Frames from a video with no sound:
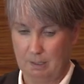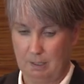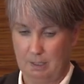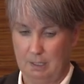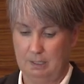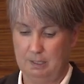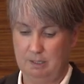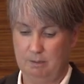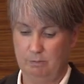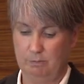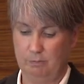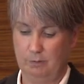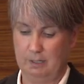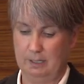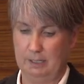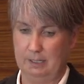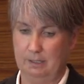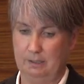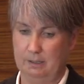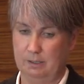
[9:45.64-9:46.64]
And then
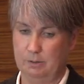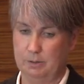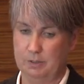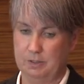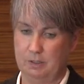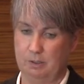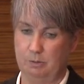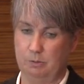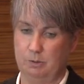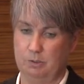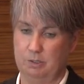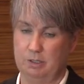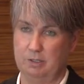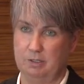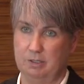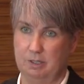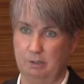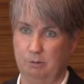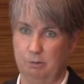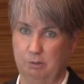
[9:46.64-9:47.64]
finally, I also want to
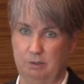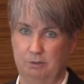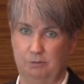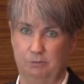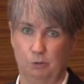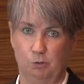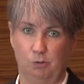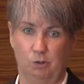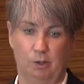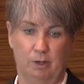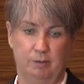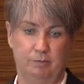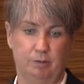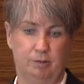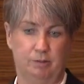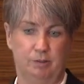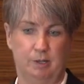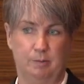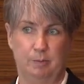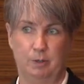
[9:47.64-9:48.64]
stick with the Phil Lyver
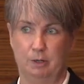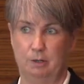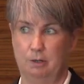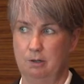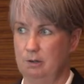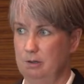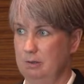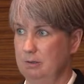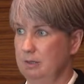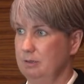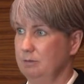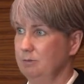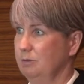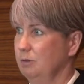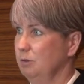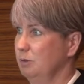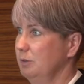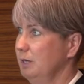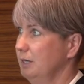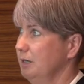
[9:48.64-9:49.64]
theme, and I know that
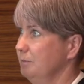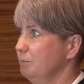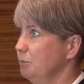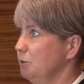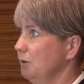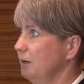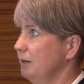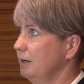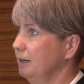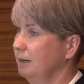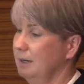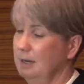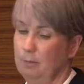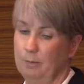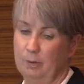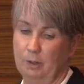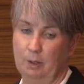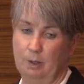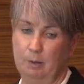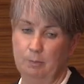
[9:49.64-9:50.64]
Phil and Puke are
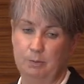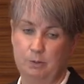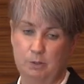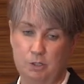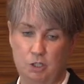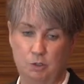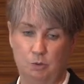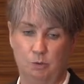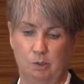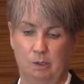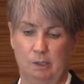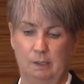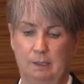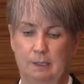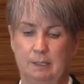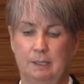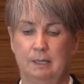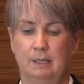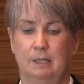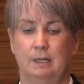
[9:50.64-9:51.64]
coming up shortly,
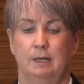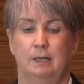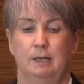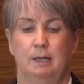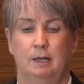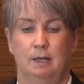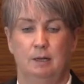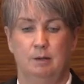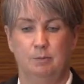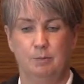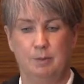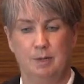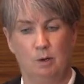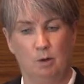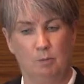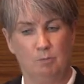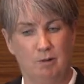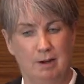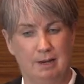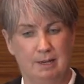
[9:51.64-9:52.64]
um,
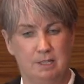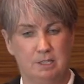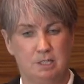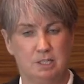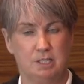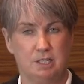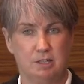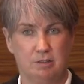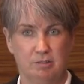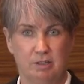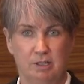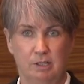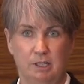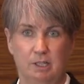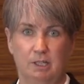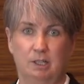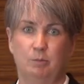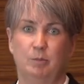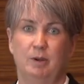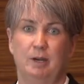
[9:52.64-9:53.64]
around
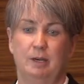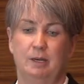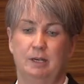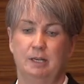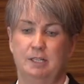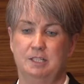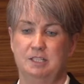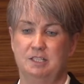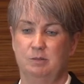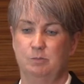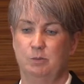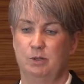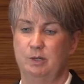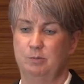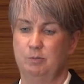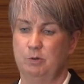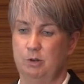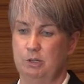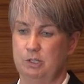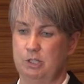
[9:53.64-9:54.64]
thinking about customary
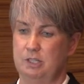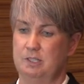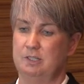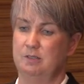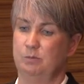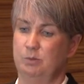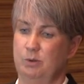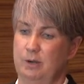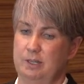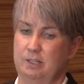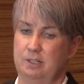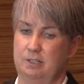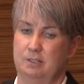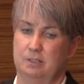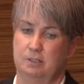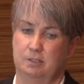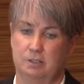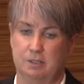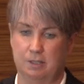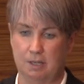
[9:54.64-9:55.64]
approaches and
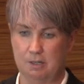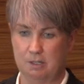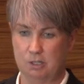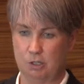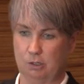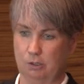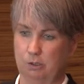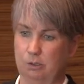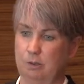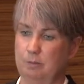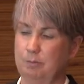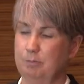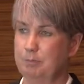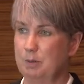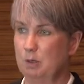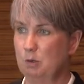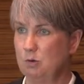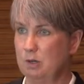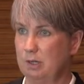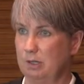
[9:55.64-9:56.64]
practices to
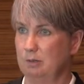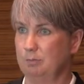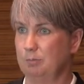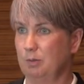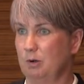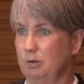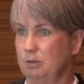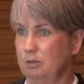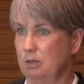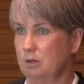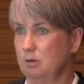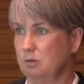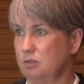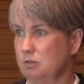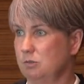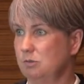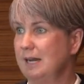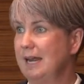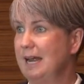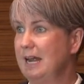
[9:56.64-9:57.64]
building both
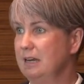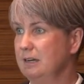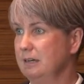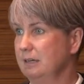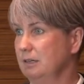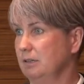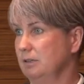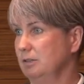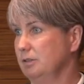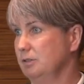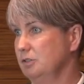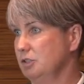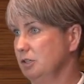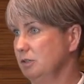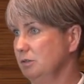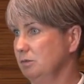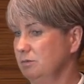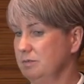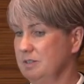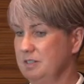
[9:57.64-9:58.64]
cultural and
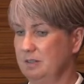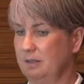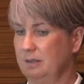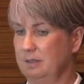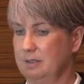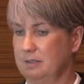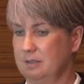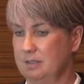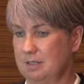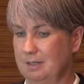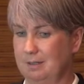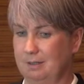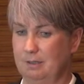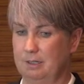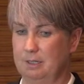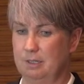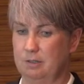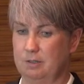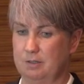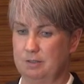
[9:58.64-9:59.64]
ecological resilience in
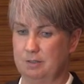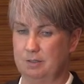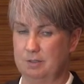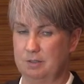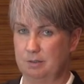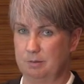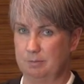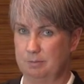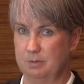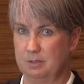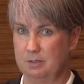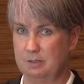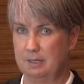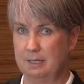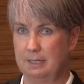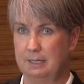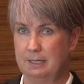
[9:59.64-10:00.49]
ecosystems.